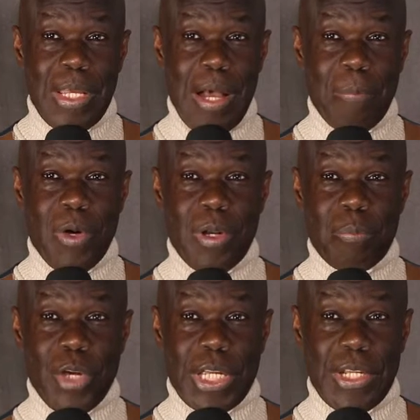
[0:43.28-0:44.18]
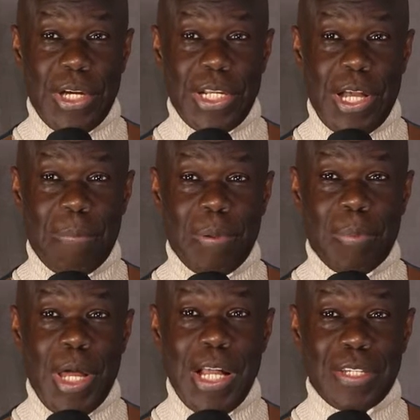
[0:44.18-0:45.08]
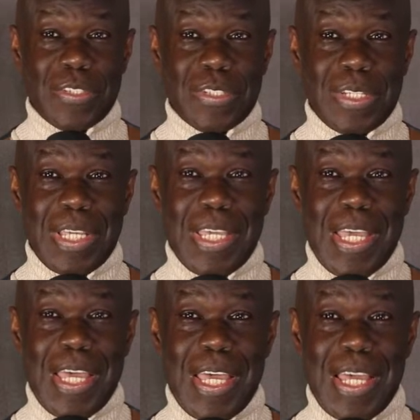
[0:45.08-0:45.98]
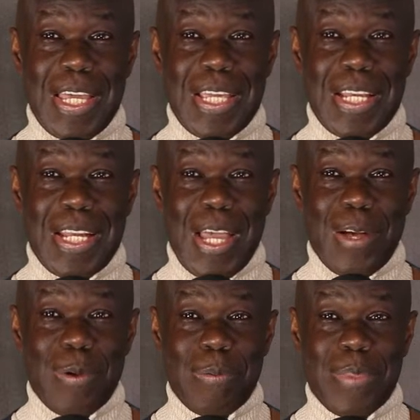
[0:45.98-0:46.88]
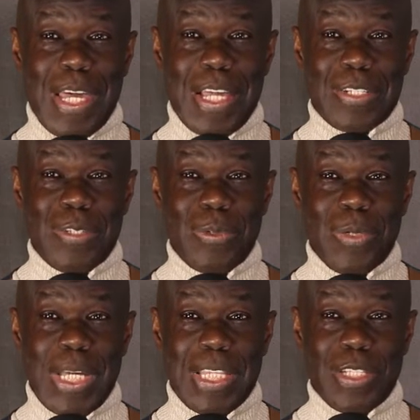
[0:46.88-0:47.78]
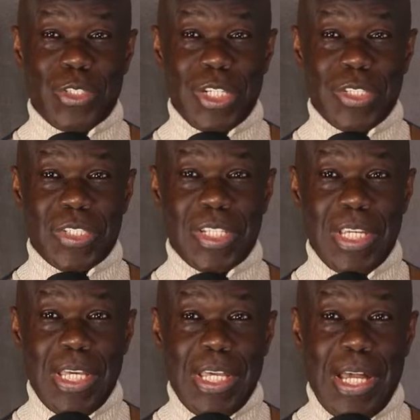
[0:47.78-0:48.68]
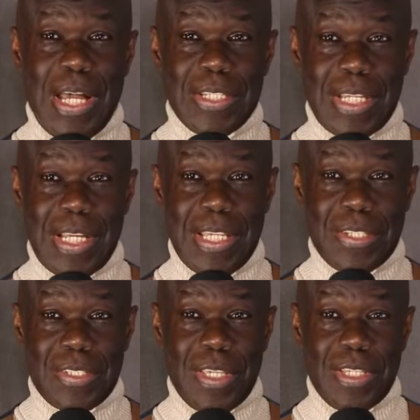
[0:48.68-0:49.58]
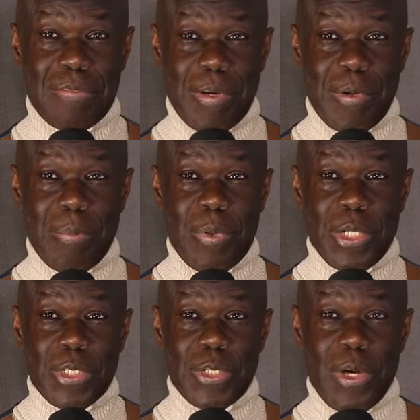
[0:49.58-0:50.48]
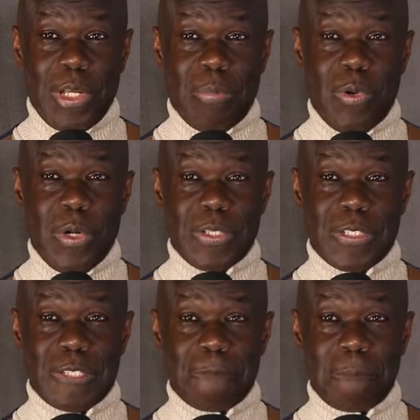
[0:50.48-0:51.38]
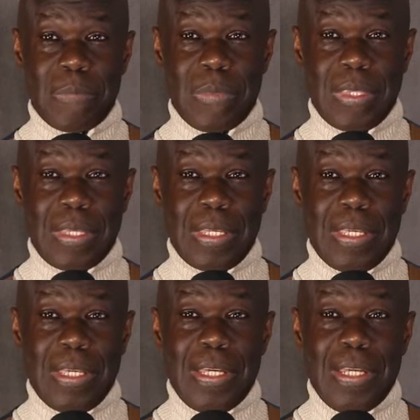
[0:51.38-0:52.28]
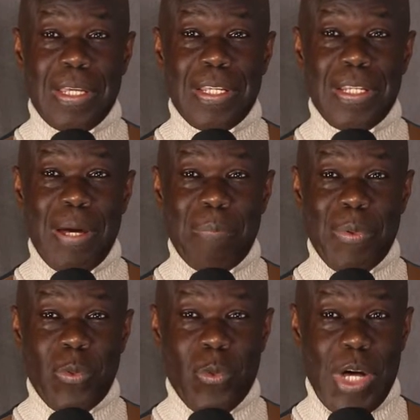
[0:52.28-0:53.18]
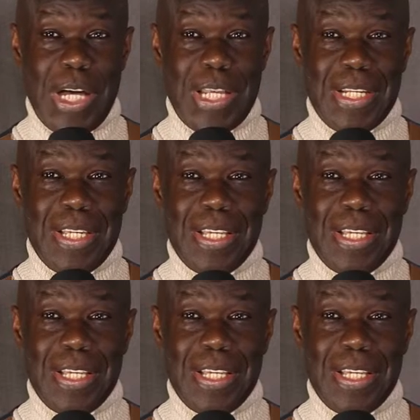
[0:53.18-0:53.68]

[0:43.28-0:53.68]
I'm going to break it down in a couple of blocks, and I hope that you get the gist as I list these very important talking points. Number one,